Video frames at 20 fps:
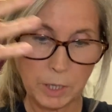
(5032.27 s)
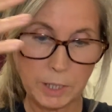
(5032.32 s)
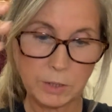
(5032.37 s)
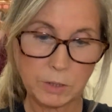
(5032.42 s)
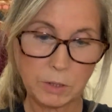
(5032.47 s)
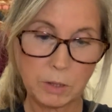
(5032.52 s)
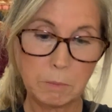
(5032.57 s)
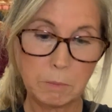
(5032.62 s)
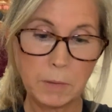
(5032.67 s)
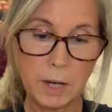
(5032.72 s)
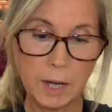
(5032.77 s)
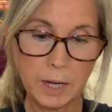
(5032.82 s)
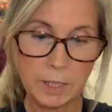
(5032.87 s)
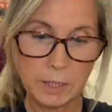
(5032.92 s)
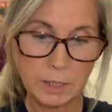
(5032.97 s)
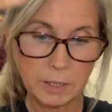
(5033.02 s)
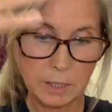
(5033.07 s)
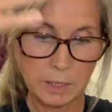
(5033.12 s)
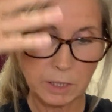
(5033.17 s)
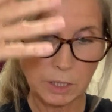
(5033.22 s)
So the mind
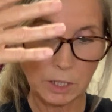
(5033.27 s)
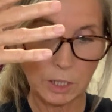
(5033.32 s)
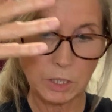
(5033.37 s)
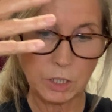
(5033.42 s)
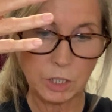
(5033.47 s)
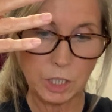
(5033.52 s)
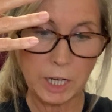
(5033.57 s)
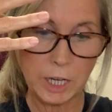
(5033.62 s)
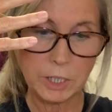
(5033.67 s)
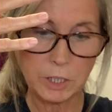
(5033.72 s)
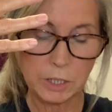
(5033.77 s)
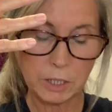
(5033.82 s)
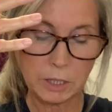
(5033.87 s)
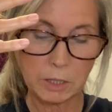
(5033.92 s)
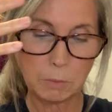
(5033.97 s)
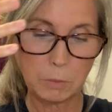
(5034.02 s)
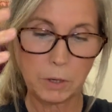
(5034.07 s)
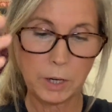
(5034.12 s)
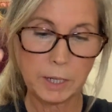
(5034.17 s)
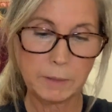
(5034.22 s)
is changing the
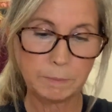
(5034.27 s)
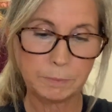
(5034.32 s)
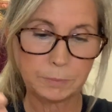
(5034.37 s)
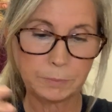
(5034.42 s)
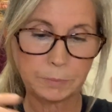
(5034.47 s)
brain.